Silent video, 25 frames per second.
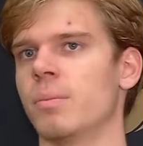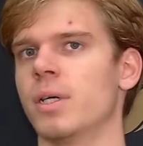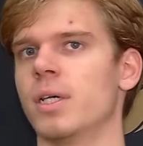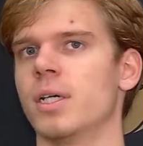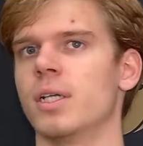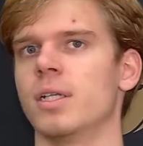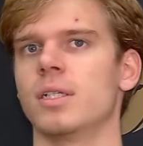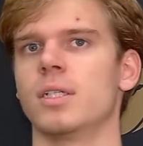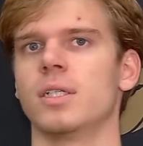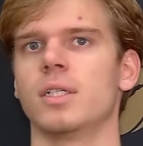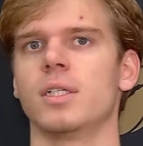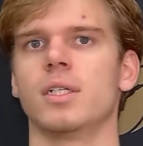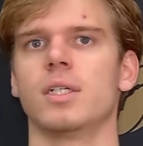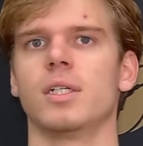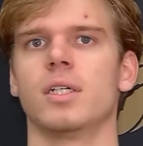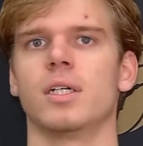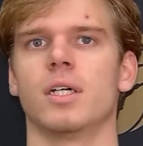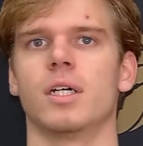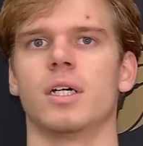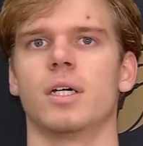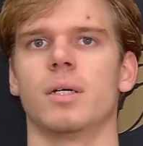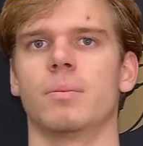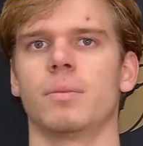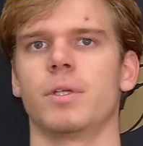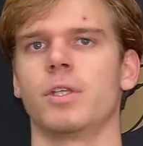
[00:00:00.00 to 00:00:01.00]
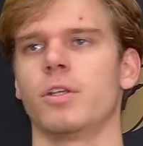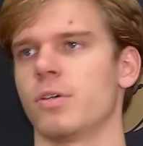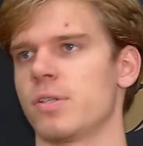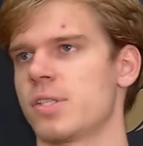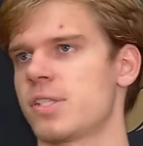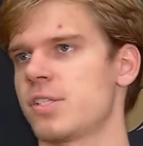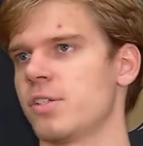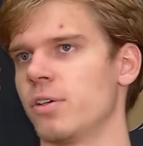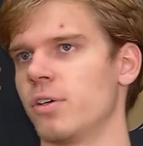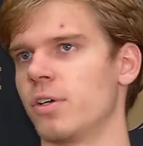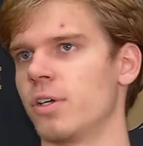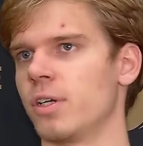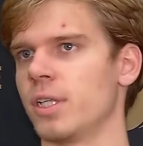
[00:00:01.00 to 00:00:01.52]
But, you know, it's
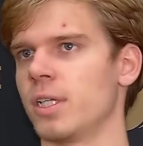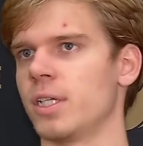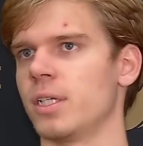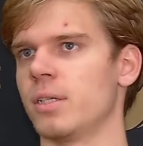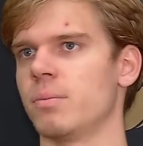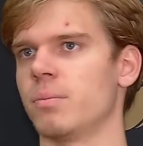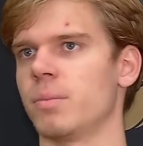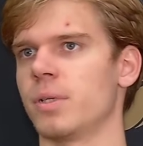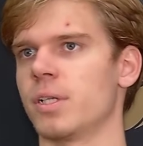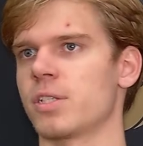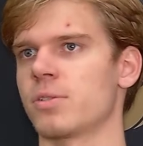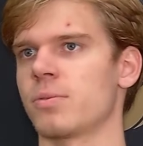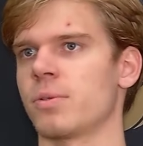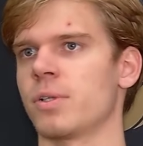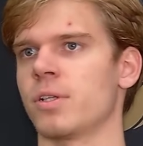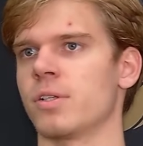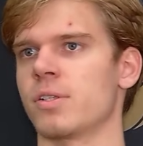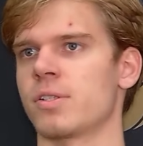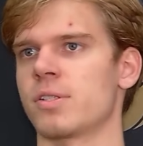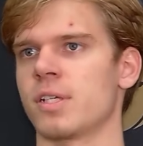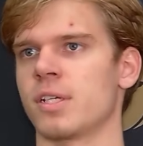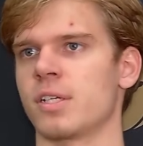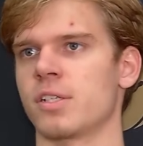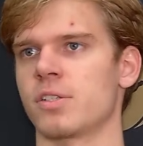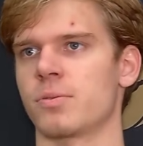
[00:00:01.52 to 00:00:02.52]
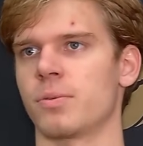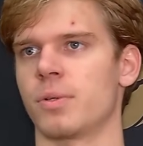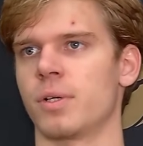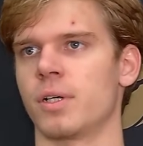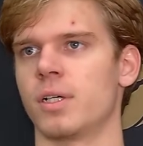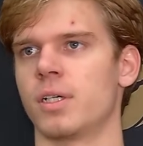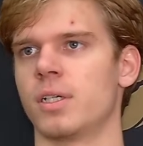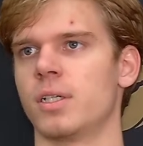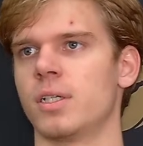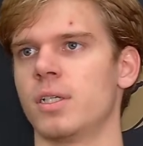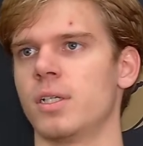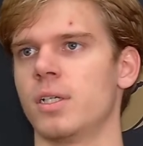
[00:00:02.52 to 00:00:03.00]
still early, but it's one of those things where,